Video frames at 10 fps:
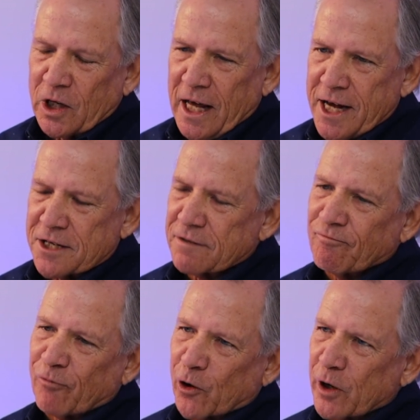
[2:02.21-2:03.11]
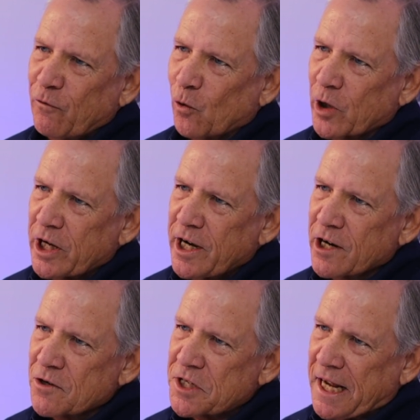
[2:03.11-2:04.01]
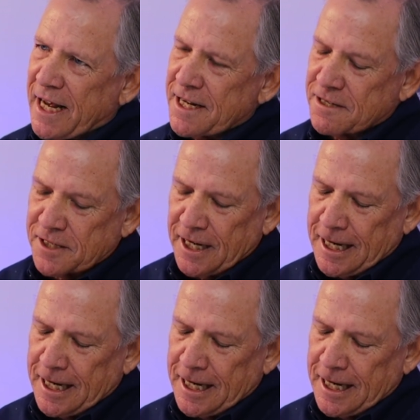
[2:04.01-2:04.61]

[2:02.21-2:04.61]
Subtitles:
last 30, 40 years as